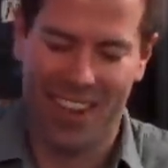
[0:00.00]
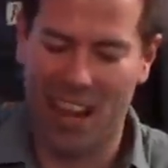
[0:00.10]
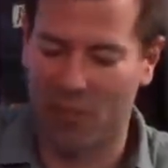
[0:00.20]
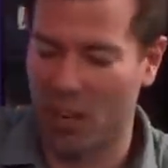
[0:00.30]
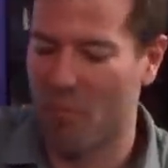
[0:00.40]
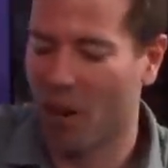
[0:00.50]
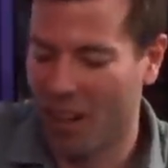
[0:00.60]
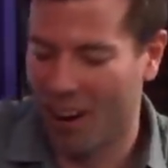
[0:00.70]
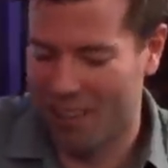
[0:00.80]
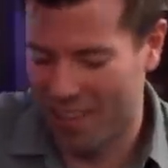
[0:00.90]
and we're gonna put
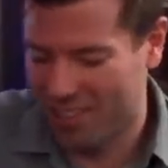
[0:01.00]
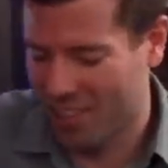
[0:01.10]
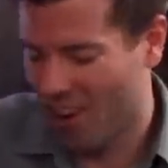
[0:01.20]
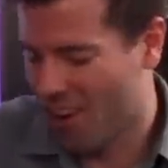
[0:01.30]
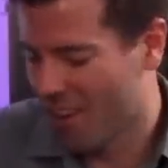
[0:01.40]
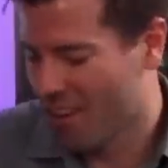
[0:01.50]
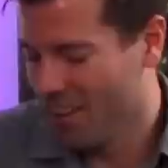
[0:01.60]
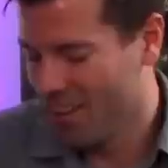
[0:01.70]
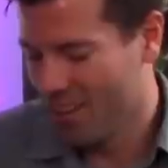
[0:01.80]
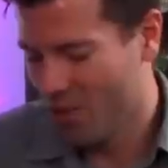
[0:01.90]
it on this card
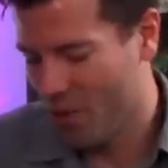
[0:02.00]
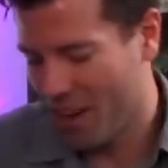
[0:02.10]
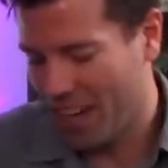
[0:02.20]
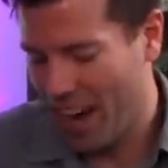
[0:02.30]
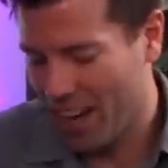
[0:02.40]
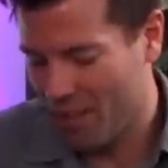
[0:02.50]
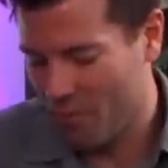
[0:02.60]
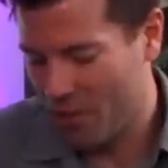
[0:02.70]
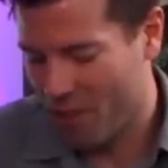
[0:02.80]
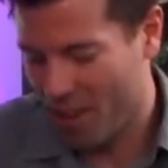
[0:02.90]
where it can't
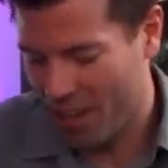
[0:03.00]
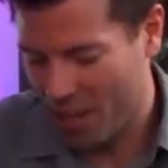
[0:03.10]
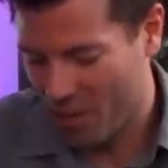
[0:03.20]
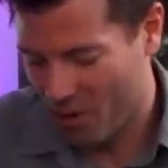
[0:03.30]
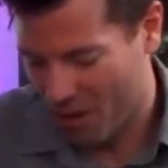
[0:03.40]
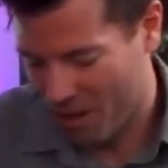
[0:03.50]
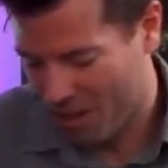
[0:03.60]
be drawn anymore.